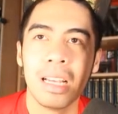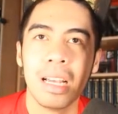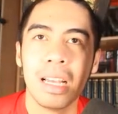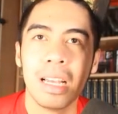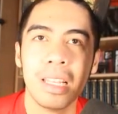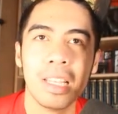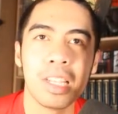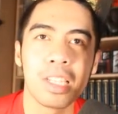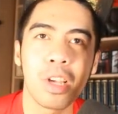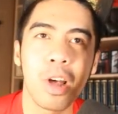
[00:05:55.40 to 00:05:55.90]

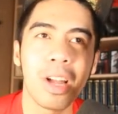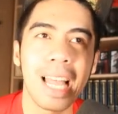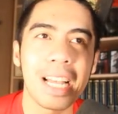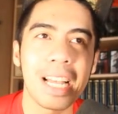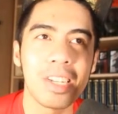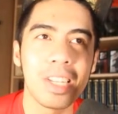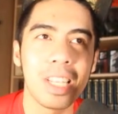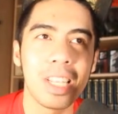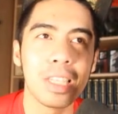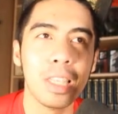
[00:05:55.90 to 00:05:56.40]
This card
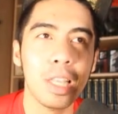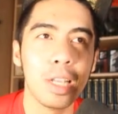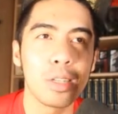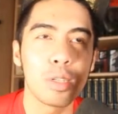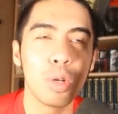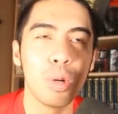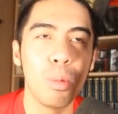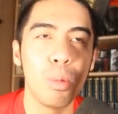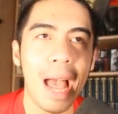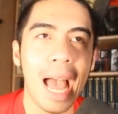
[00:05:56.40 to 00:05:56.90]
actually doesn't look
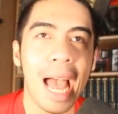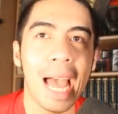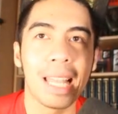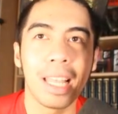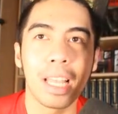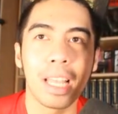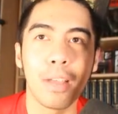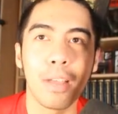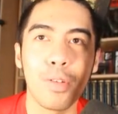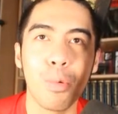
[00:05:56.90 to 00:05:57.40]
too bad.
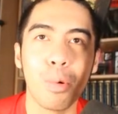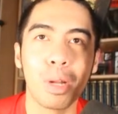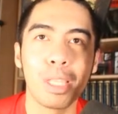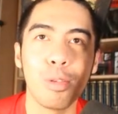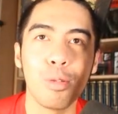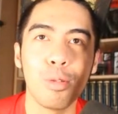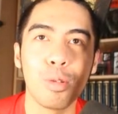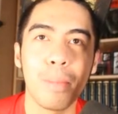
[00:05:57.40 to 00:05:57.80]
Like if you want to use